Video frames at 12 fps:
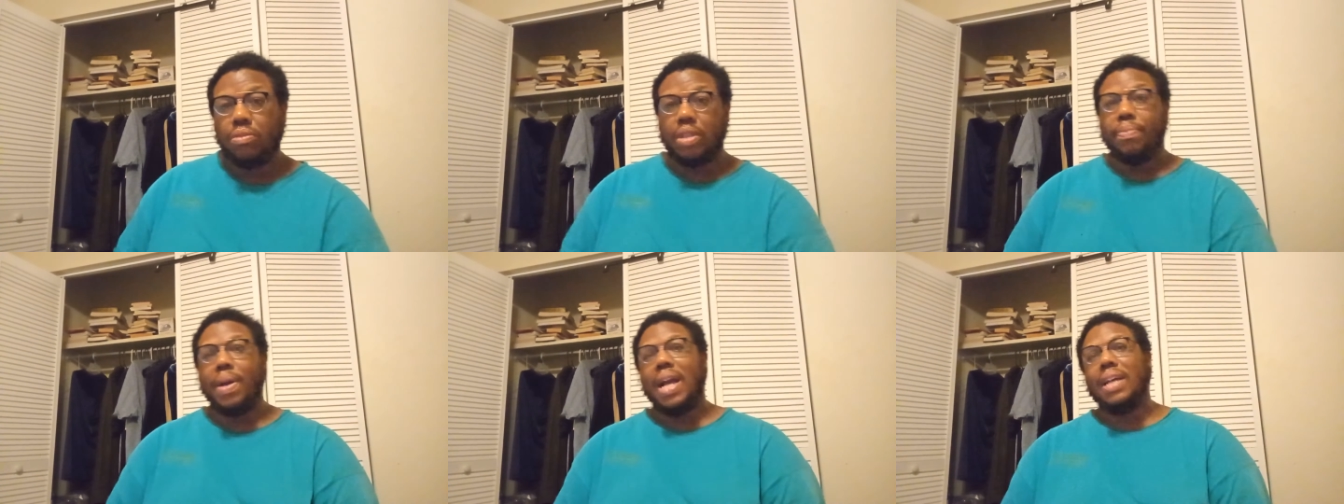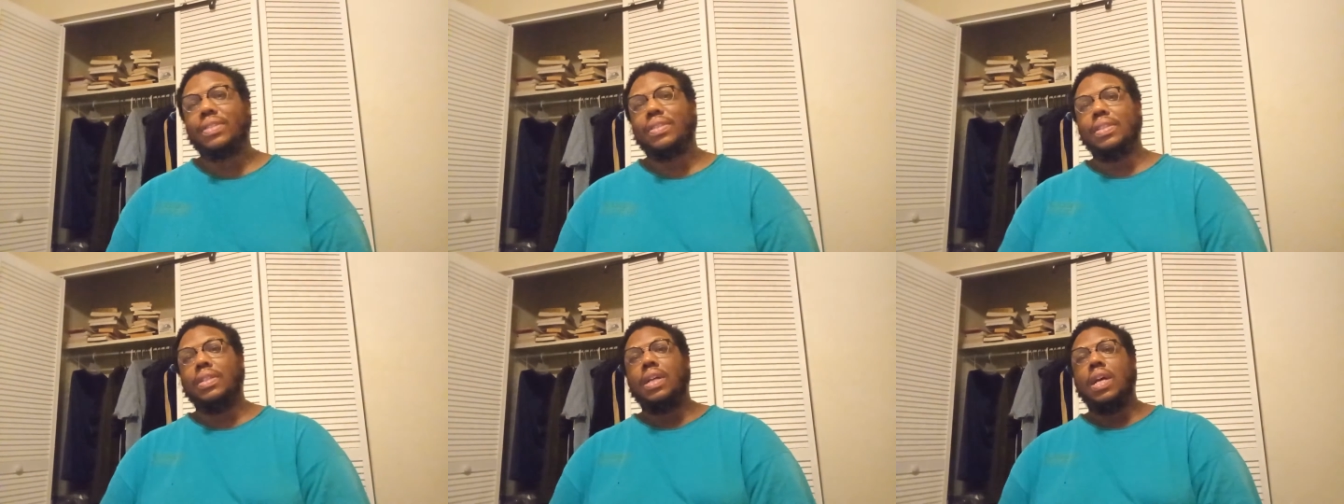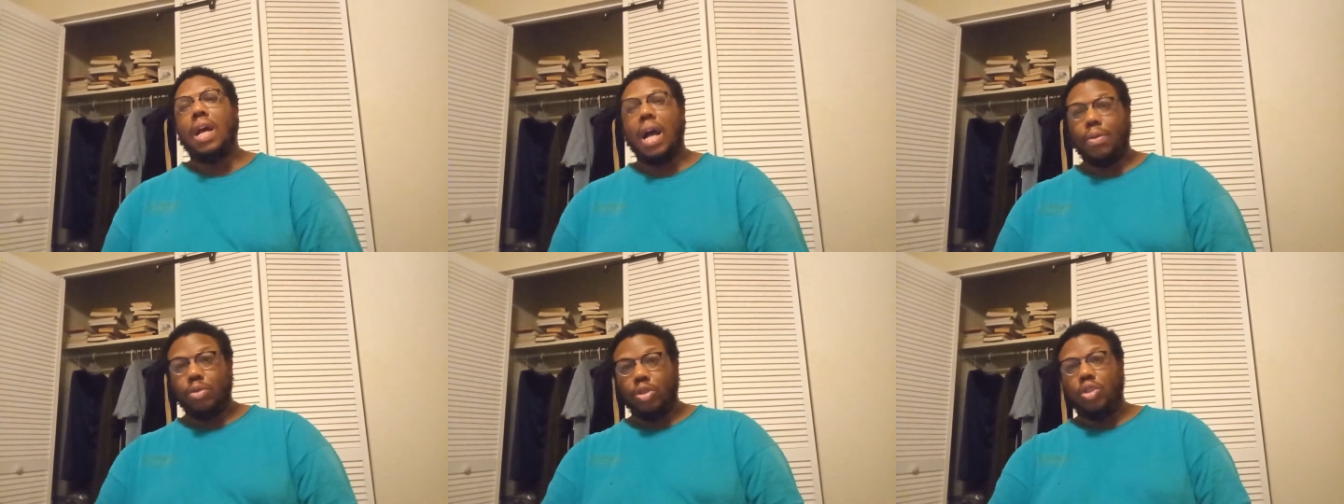to pass the
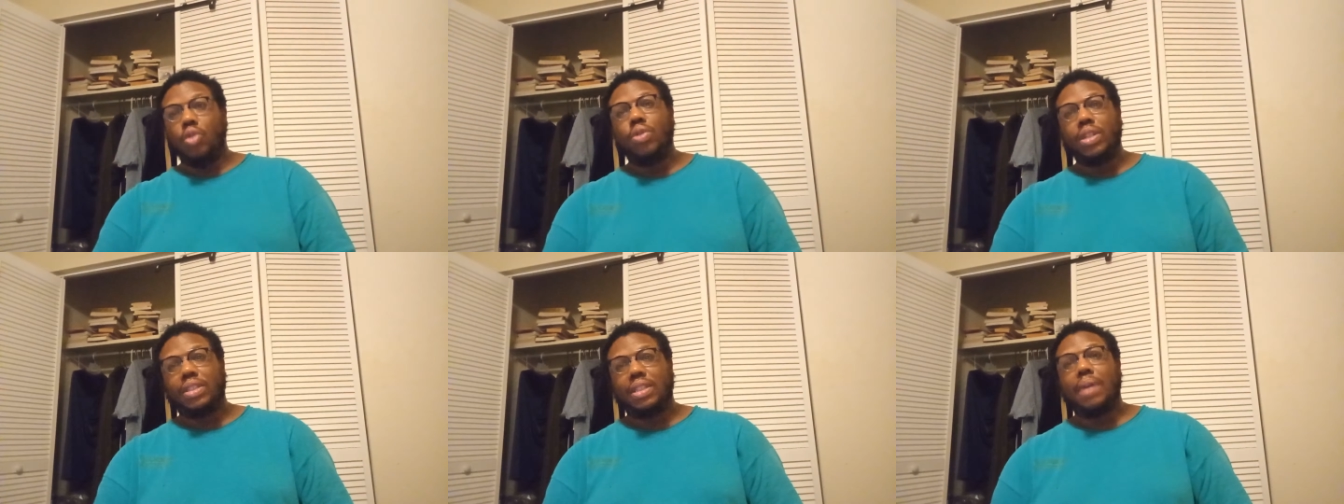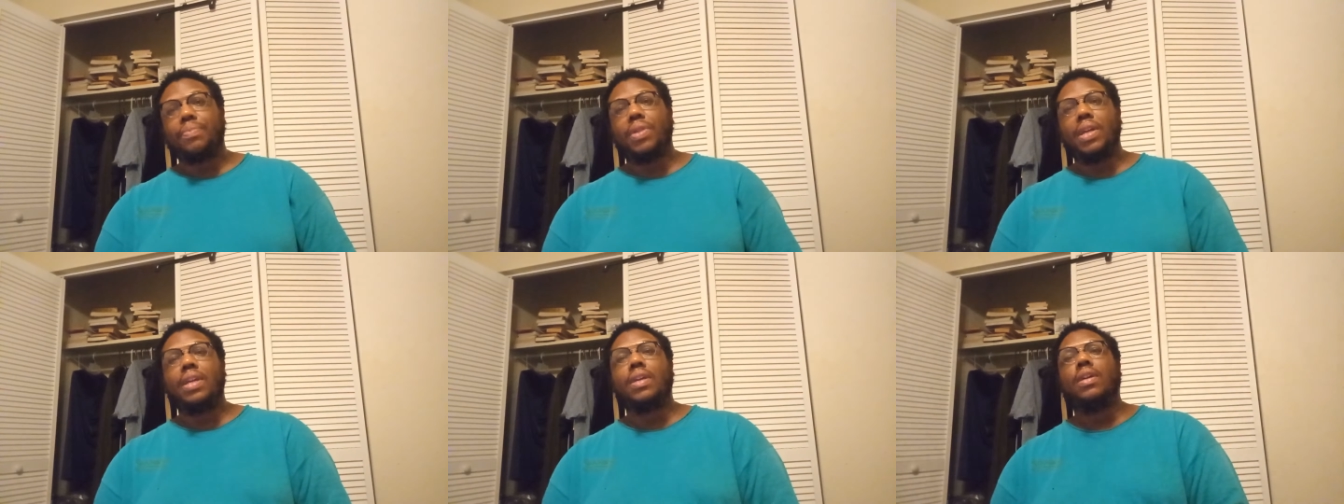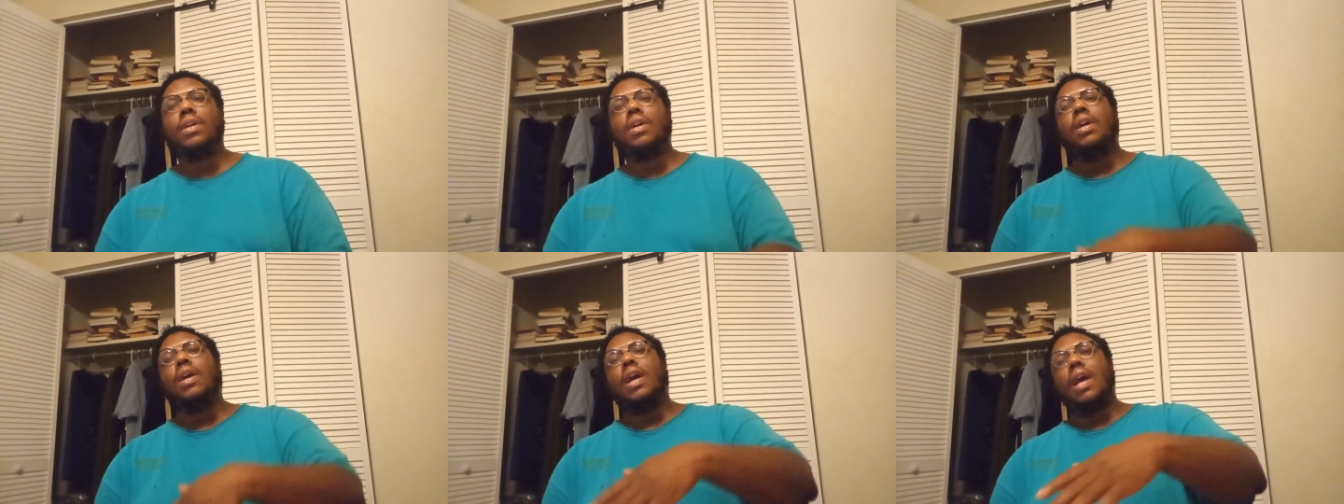I was doing something
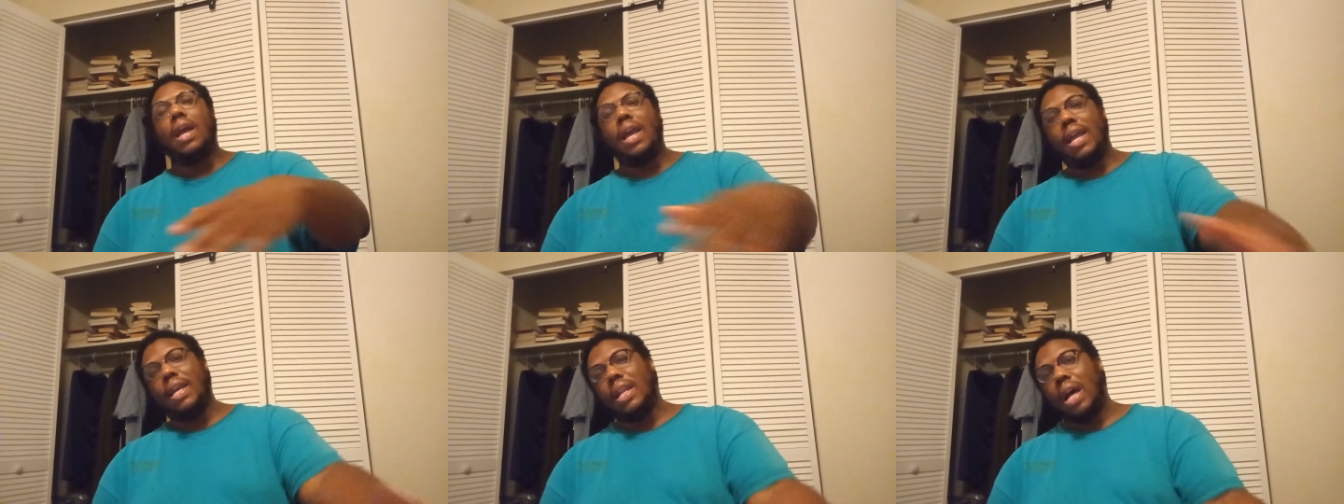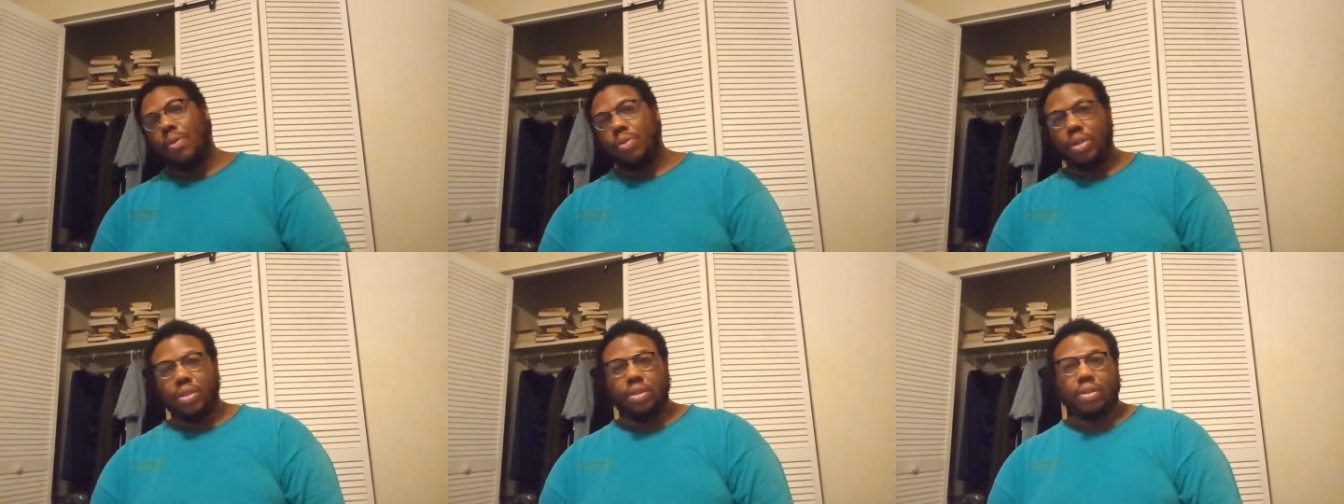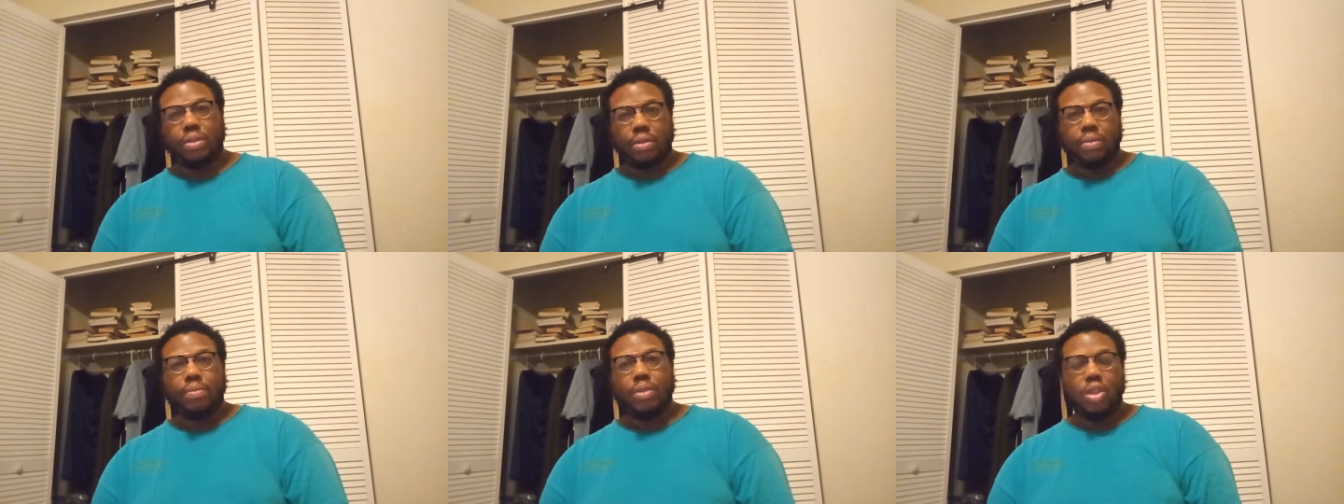and I
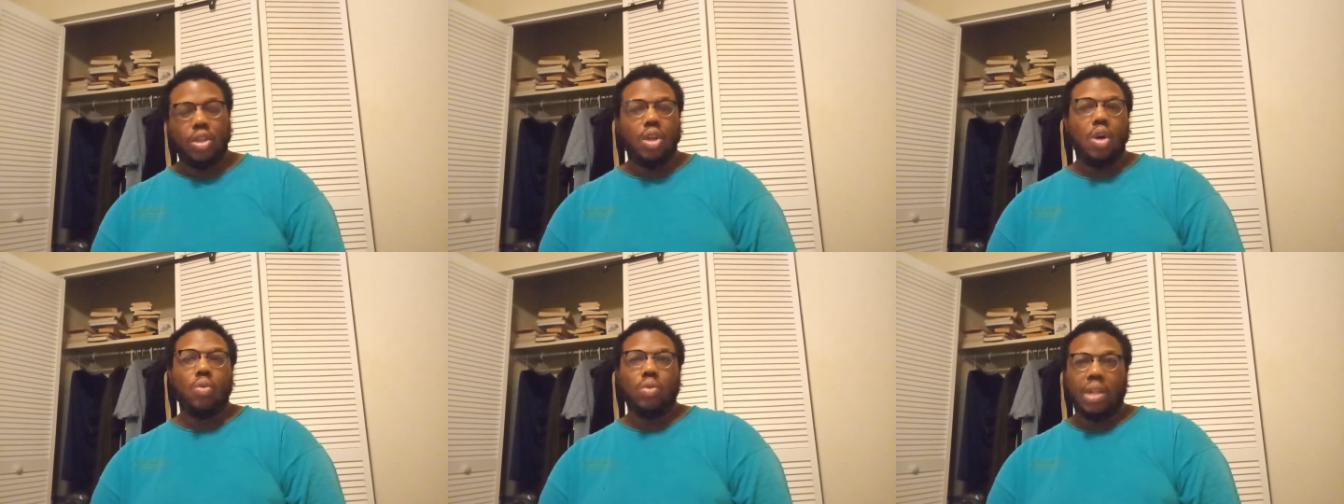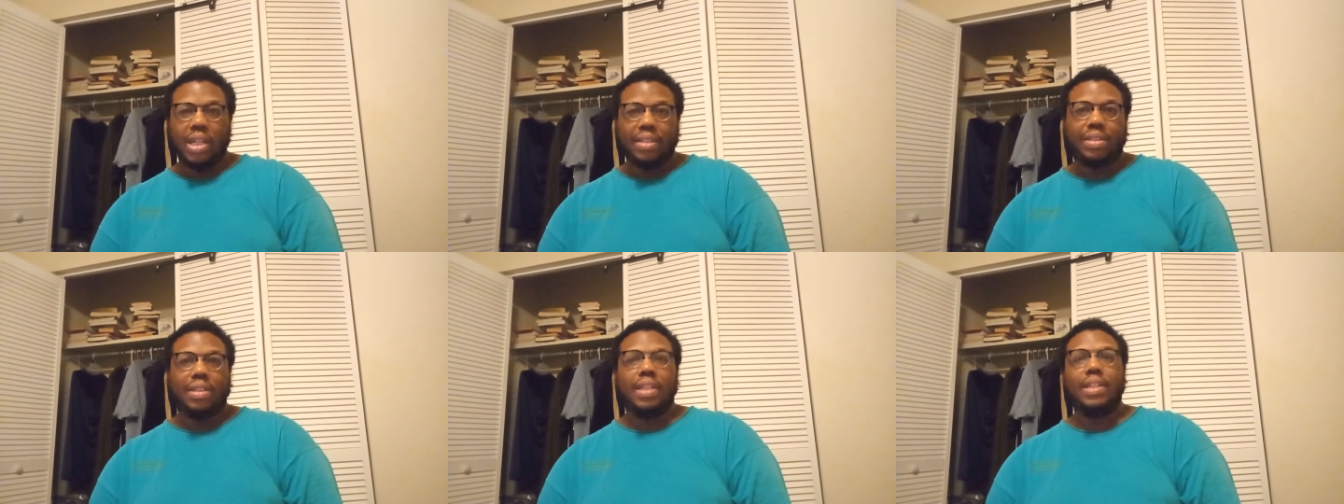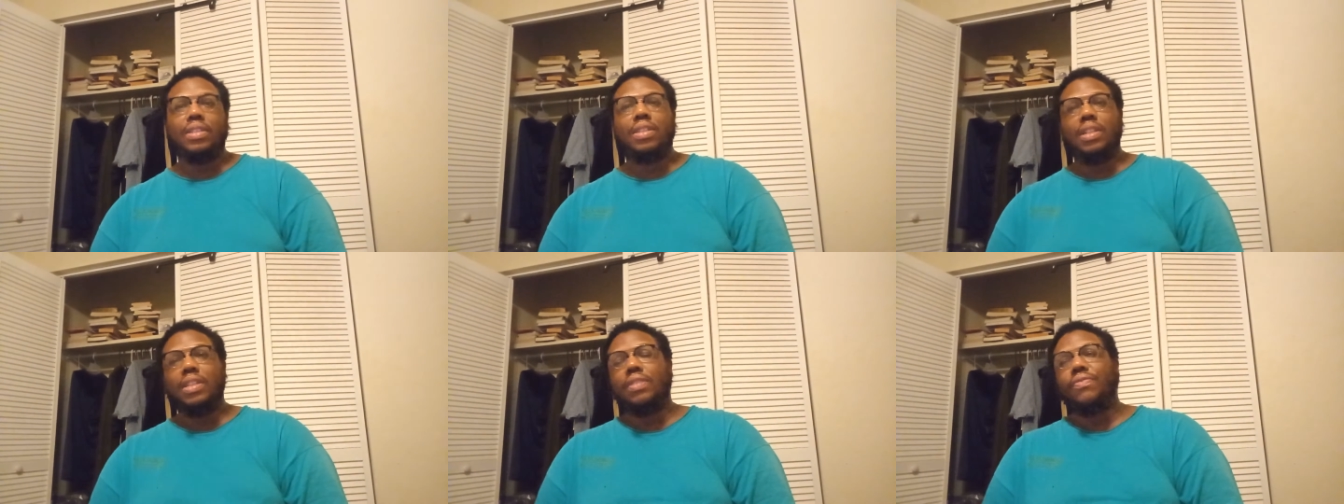was, you know, listening to
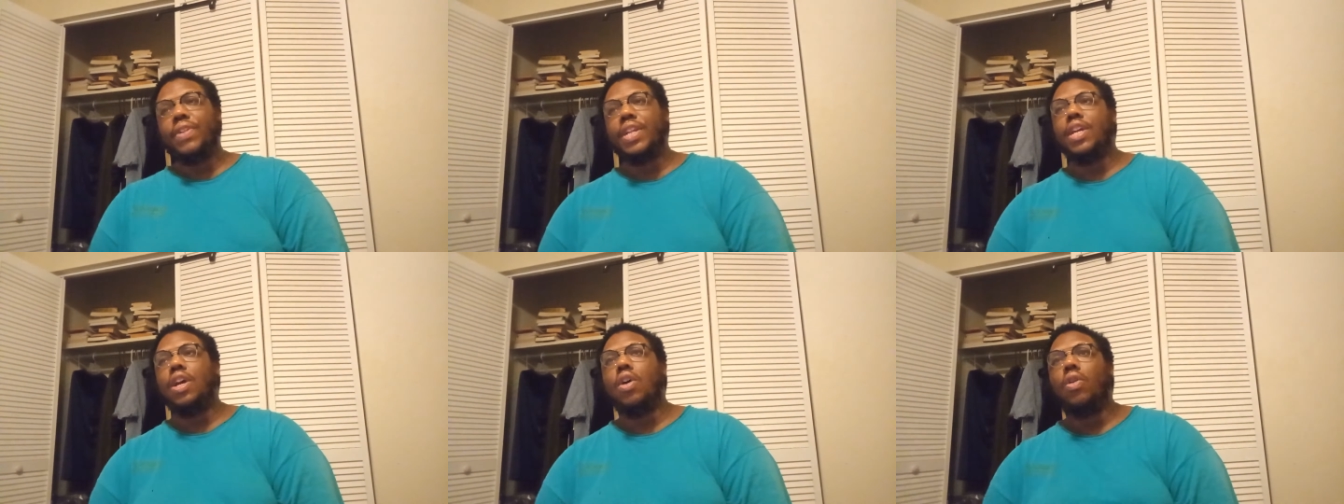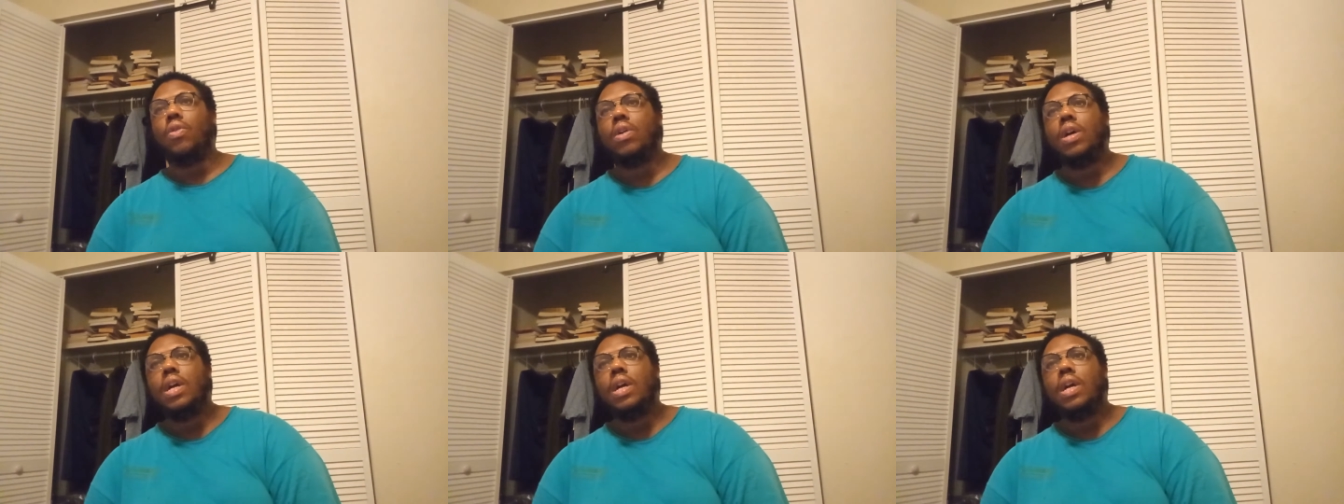this video.